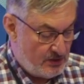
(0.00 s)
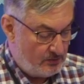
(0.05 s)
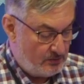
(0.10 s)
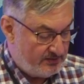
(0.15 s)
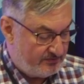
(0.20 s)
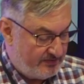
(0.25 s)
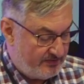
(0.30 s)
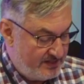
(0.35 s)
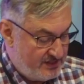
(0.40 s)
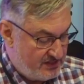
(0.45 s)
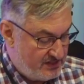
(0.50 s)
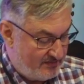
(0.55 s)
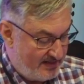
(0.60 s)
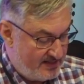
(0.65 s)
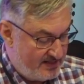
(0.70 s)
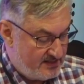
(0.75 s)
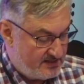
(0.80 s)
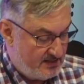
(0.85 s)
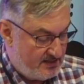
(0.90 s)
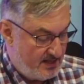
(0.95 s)
a fringe
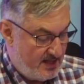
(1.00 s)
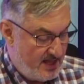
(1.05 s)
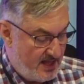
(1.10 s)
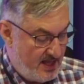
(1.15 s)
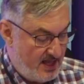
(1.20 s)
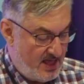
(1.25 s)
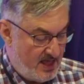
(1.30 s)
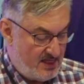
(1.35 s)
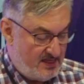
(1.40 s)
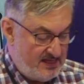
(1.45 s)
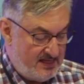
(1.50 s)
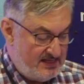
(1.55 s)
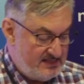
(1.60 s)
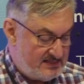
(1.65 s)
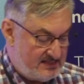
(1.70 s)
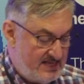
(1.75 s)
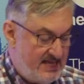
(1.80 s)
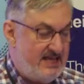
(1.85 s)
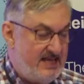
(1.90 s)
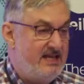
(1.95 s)
event,
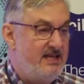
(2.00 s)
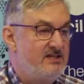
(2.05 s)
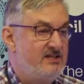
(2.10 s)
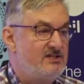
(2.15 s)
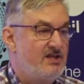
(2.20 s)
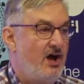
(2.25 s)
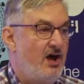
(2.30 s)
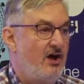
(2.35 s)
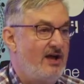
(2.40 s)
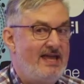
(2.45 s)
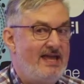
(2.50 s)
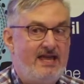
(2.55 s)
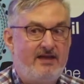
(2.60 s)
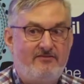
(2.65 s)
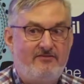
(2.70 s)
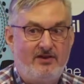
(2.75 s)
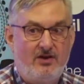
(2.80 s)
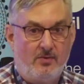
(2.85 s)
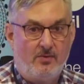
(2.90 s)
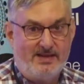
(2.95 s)
"These ears are here
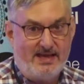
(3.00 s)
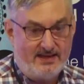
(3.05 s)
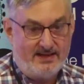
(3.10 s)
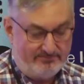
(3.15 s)
for lobbying."